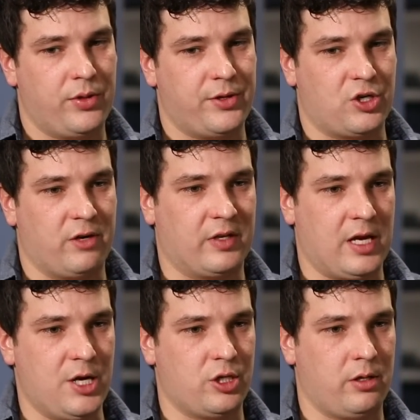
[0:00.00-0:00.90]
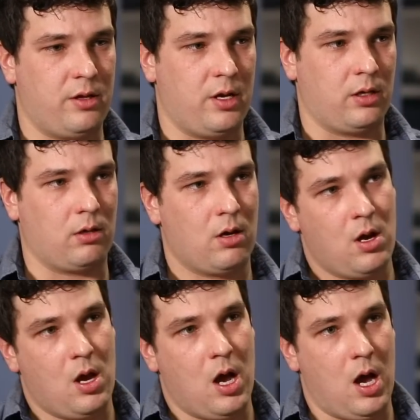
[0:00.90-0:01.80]
the certification thing,
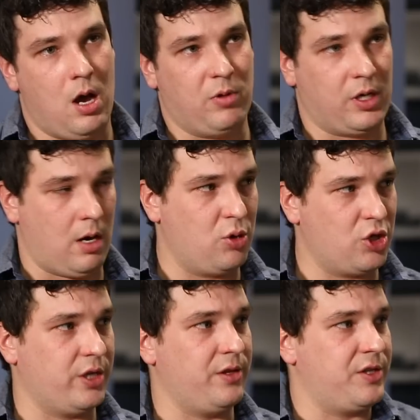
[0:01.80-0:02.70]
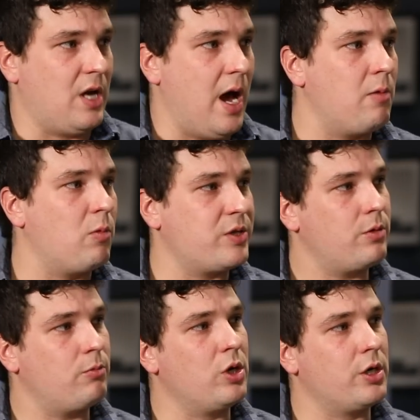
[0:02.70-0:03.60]
we kind of pushed it to the side and
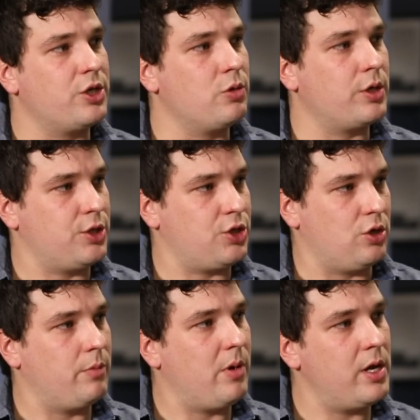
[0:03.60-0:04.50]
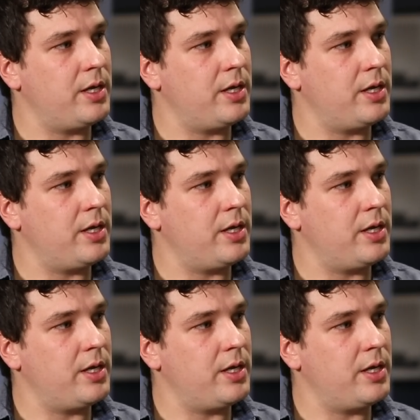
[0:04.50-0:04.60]
weren't too concerned about